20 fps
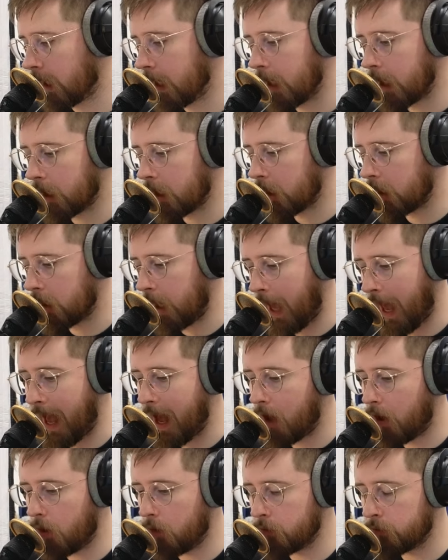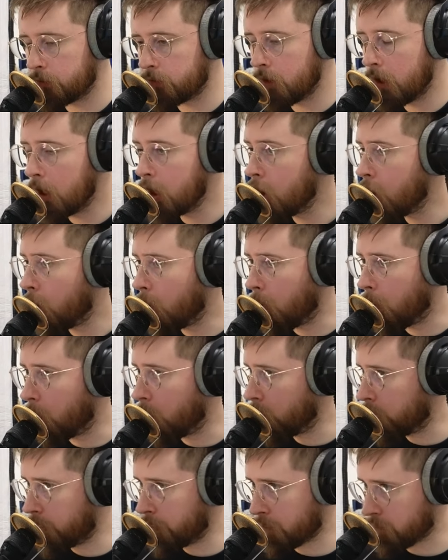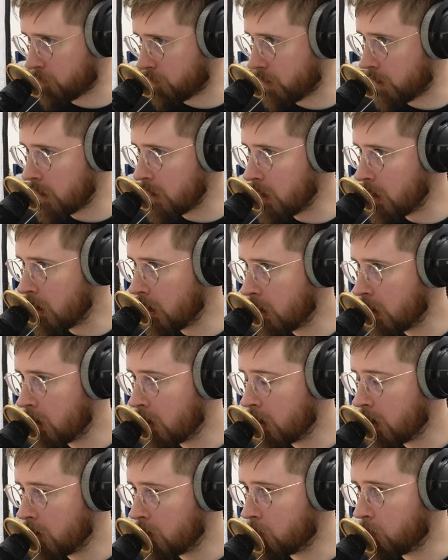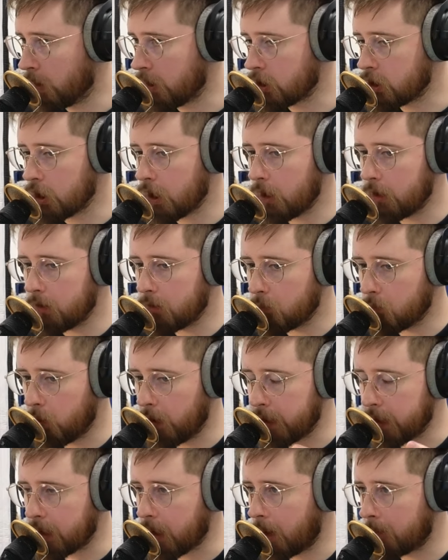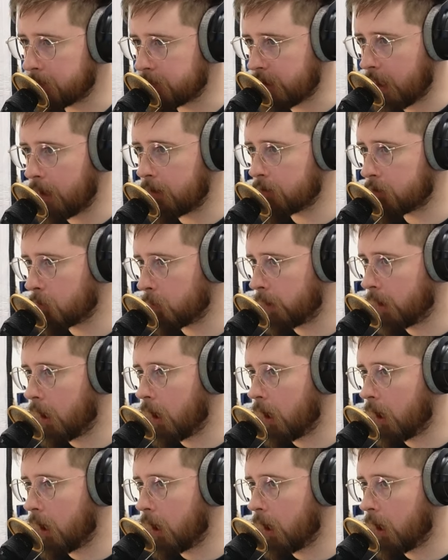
Indeed. it can house all three, which uh, when it comes down to it